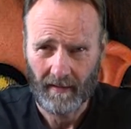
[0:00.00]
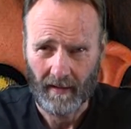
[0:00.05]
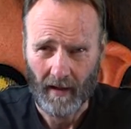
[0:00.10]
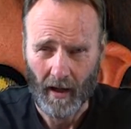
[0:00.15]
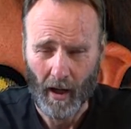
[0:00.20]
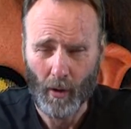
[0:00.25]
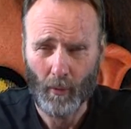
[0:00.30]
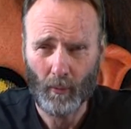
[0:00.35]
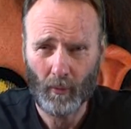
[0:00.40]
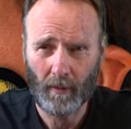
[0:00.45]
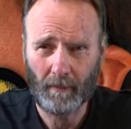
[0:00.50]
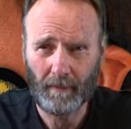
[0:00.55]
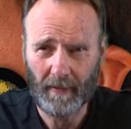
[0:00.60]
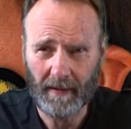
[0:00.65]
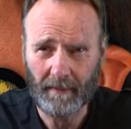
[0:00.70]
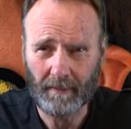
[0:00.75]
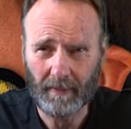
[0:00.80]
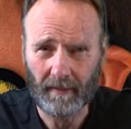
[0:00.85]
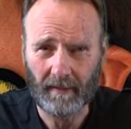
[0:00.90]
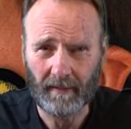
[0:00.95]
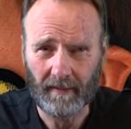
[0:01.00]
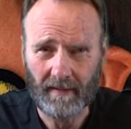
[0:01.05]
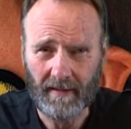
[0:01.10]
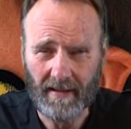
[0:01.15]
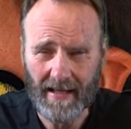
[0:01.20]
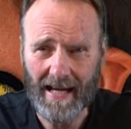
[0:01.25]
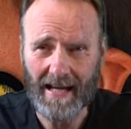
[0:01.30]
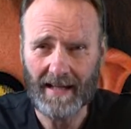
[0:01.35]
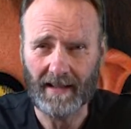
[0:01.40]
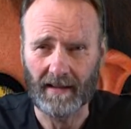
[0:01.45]
how will people
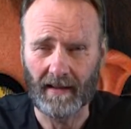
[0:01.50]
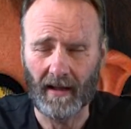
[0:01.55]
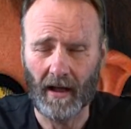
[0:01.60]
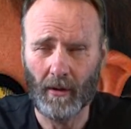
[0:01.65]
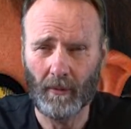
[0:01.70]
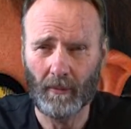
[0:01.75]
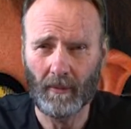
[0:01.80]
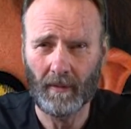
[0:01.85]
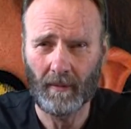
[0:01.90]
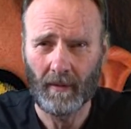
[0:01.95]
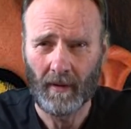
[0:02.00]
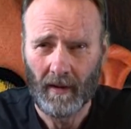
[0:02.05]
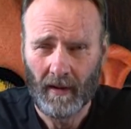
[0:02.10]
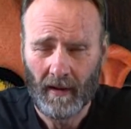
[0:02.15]
take it? How will